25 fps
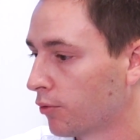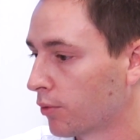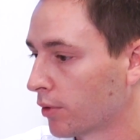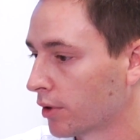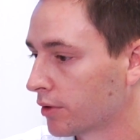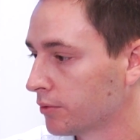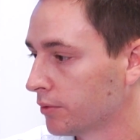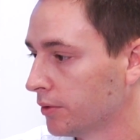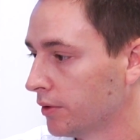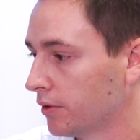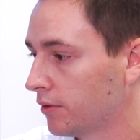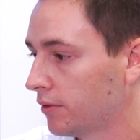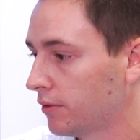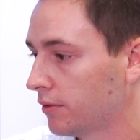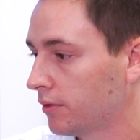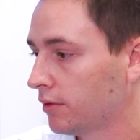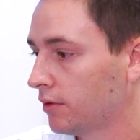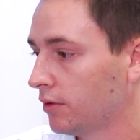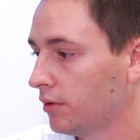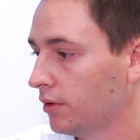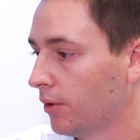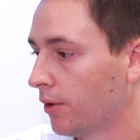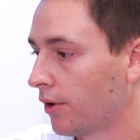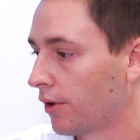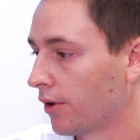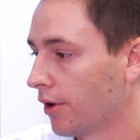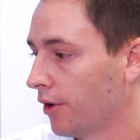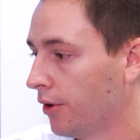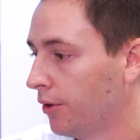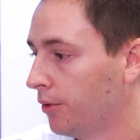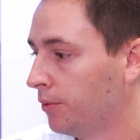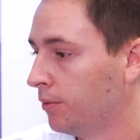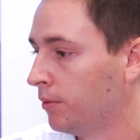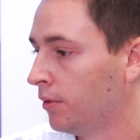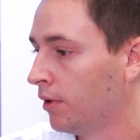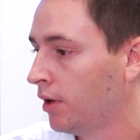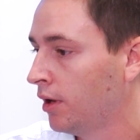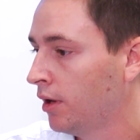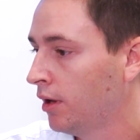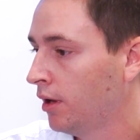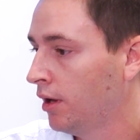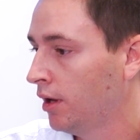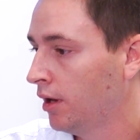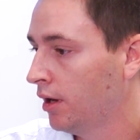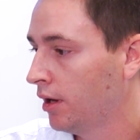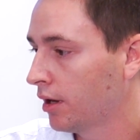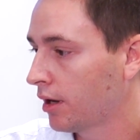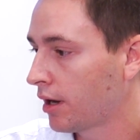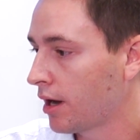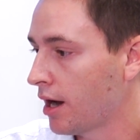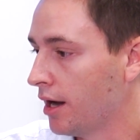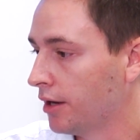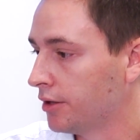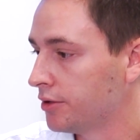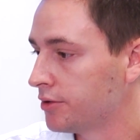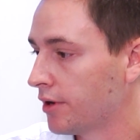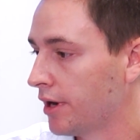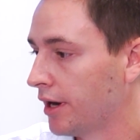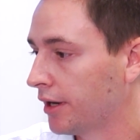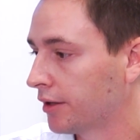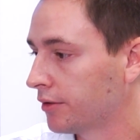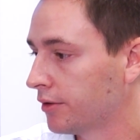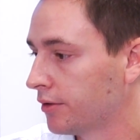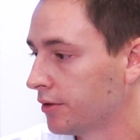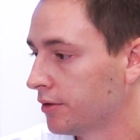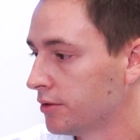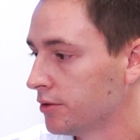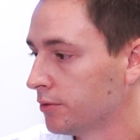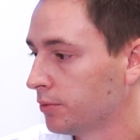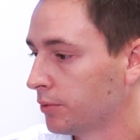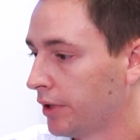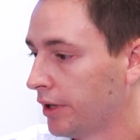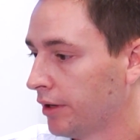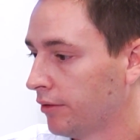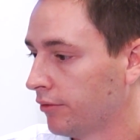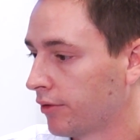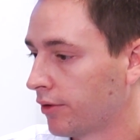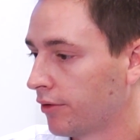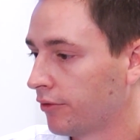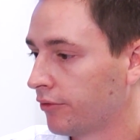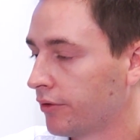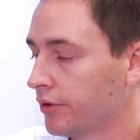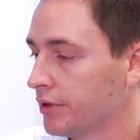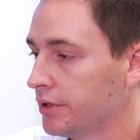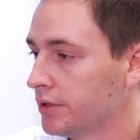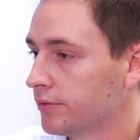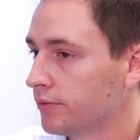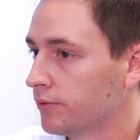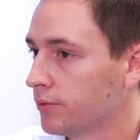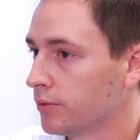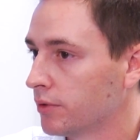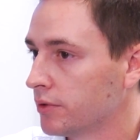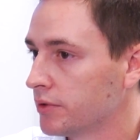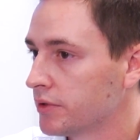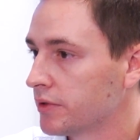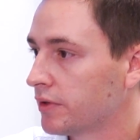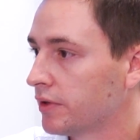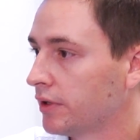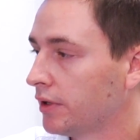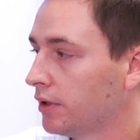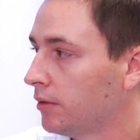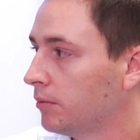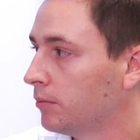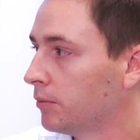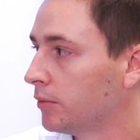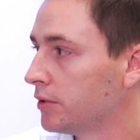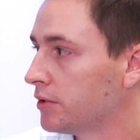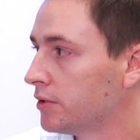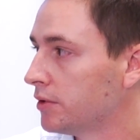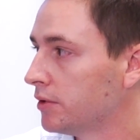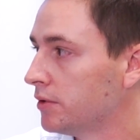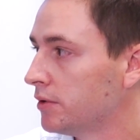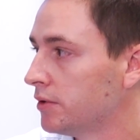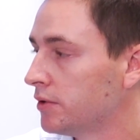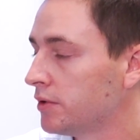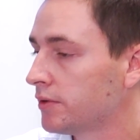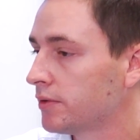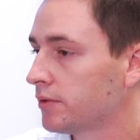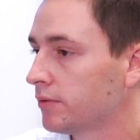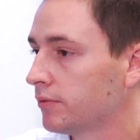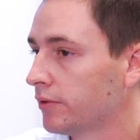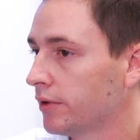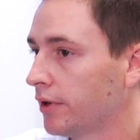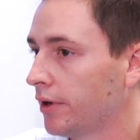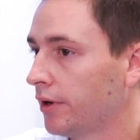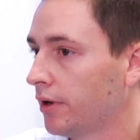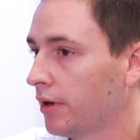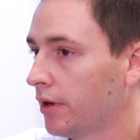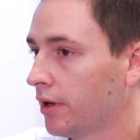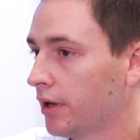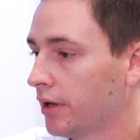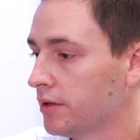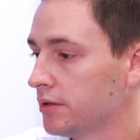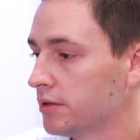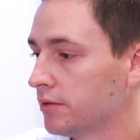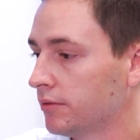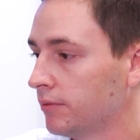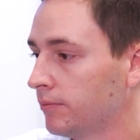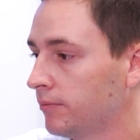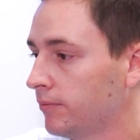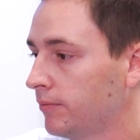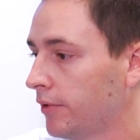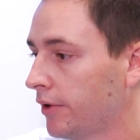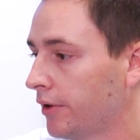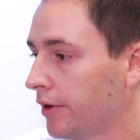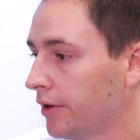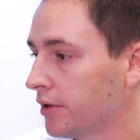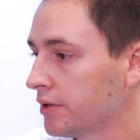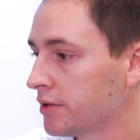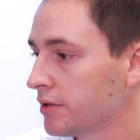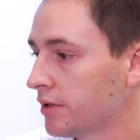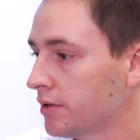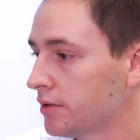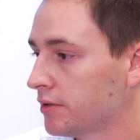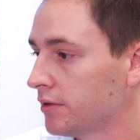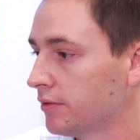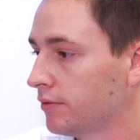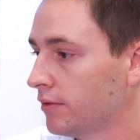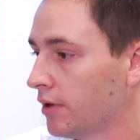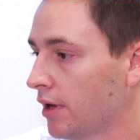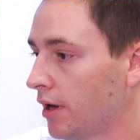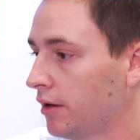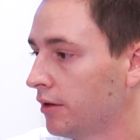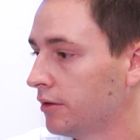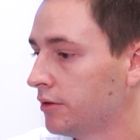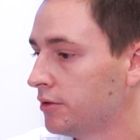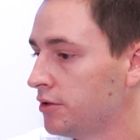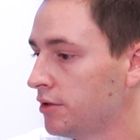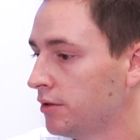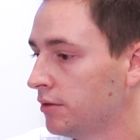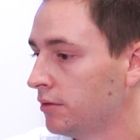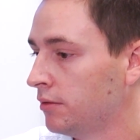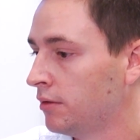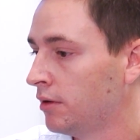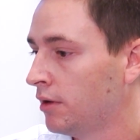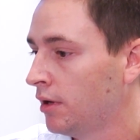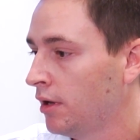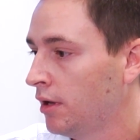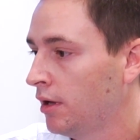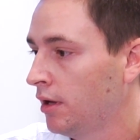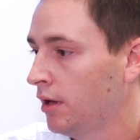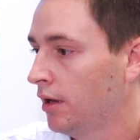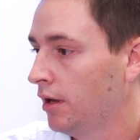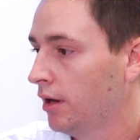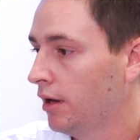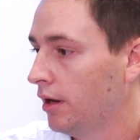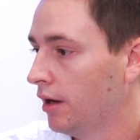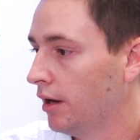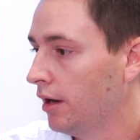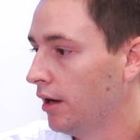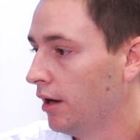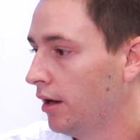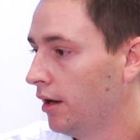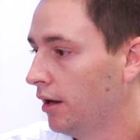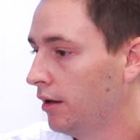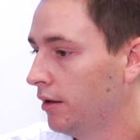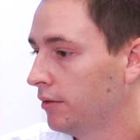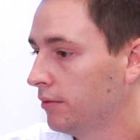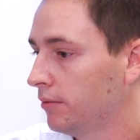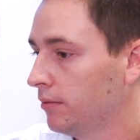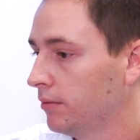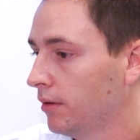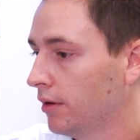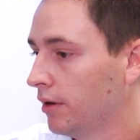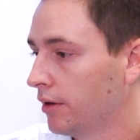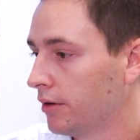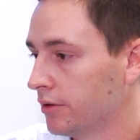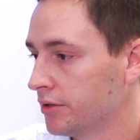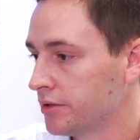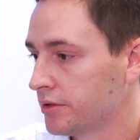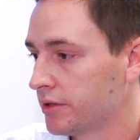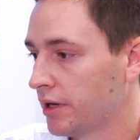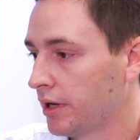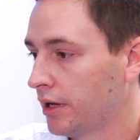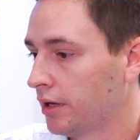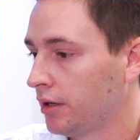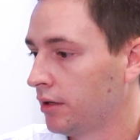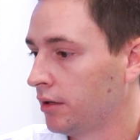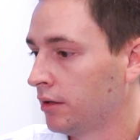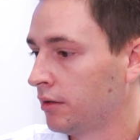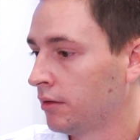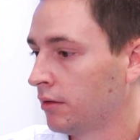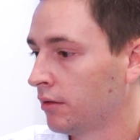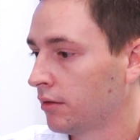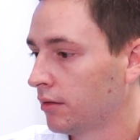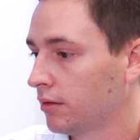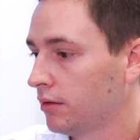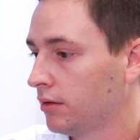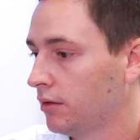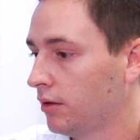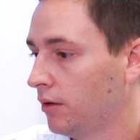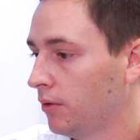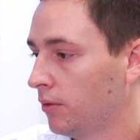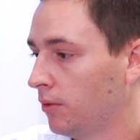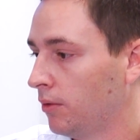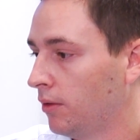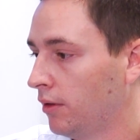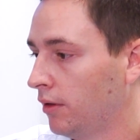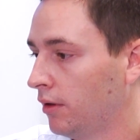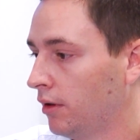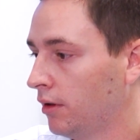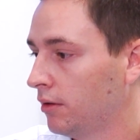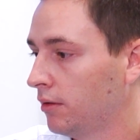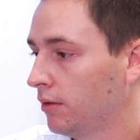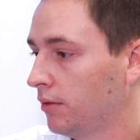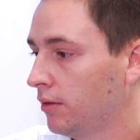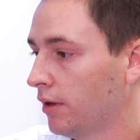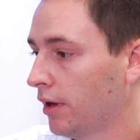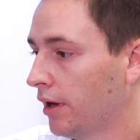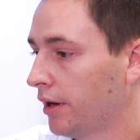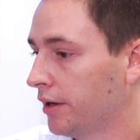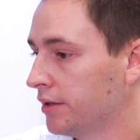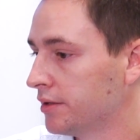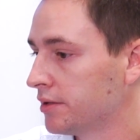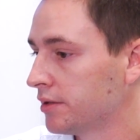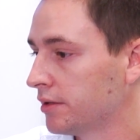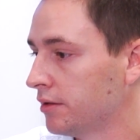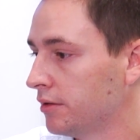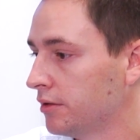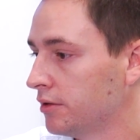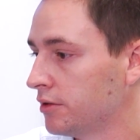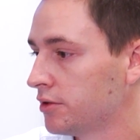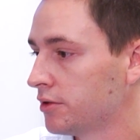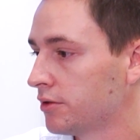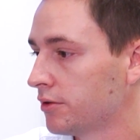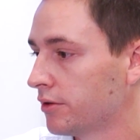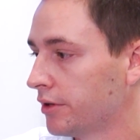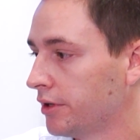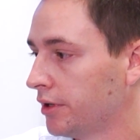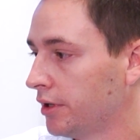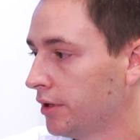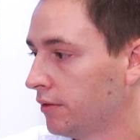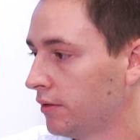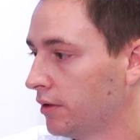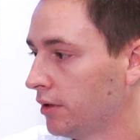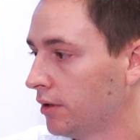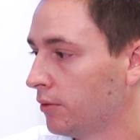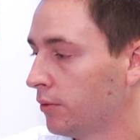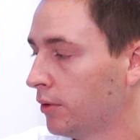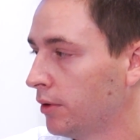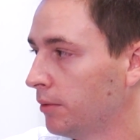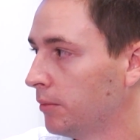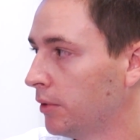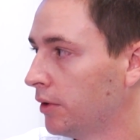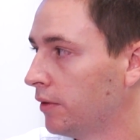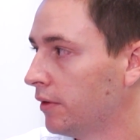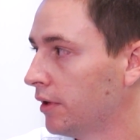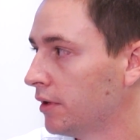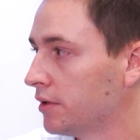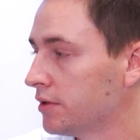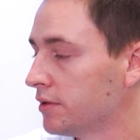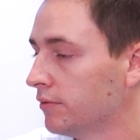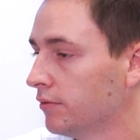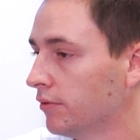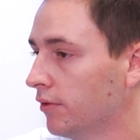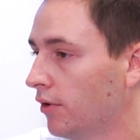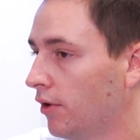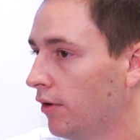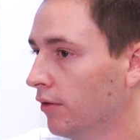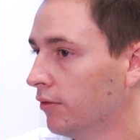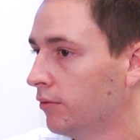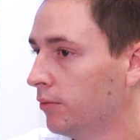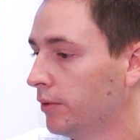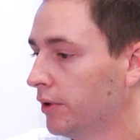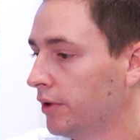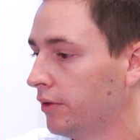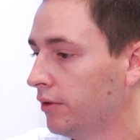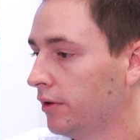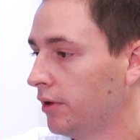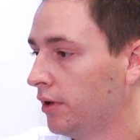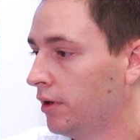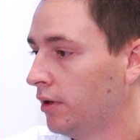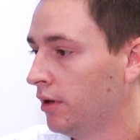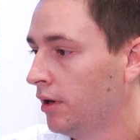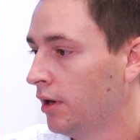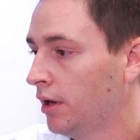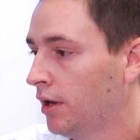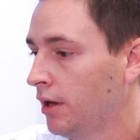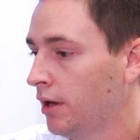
worked with our own contractors. We have our Freeze Force team, which has a very extensive knowledge in understanding the ice industry and the equipment that's involved with it.